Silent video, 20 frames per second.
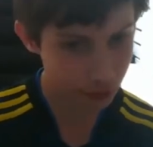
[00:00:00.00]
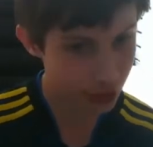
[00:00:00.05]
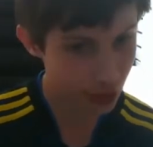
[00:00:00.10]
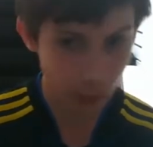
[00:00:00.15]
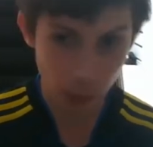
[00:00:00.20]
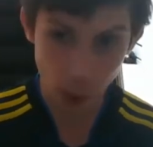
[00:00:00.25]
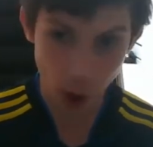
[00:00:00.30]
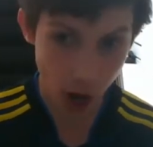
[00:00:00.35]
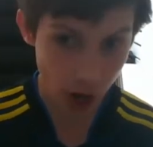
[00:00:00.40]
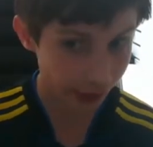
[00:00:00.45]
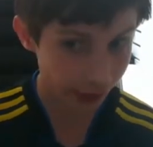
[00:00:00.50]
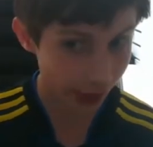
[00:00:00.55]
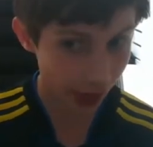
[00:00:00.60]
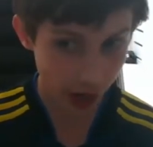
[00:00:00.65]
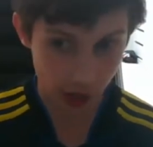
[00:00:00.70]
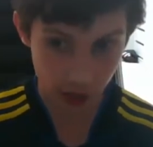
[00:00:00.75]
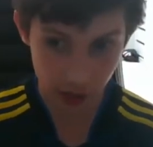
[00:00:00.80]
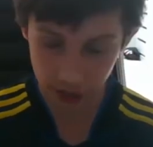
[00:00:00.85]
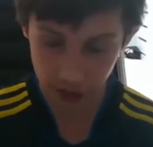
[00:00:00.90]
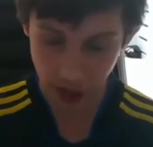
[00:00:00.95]
you weren't
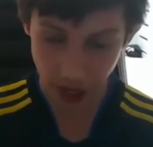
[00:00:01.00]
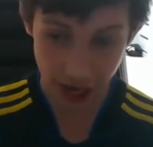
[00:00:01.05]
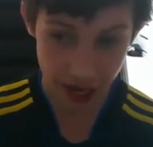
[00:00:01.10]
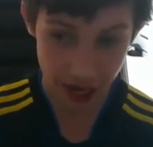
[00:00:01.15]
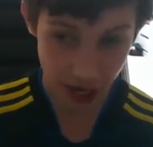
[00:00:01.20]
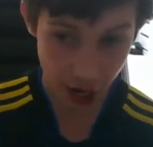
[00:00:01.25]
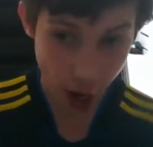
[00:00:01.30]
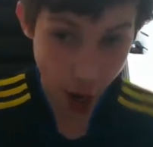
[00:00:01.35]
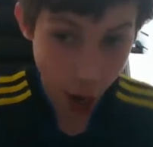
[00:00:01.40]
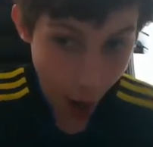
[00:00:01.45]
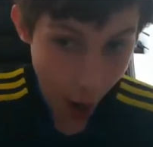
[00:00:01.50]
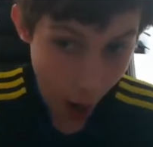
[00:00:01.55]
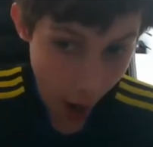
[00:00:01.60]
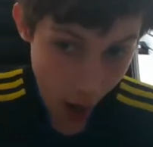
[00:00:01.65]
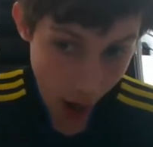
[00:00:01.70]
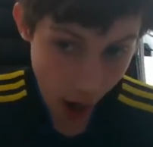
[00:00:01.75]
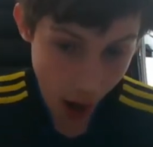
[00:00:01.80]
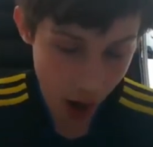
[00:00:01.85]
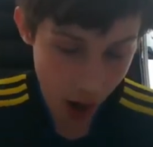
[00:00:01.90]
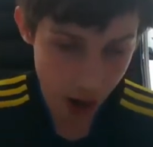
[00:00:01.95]
like
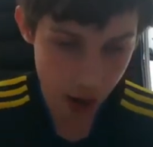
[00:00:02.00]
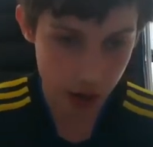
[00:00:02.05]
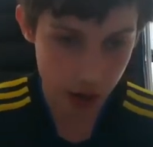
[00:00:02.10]
hurt?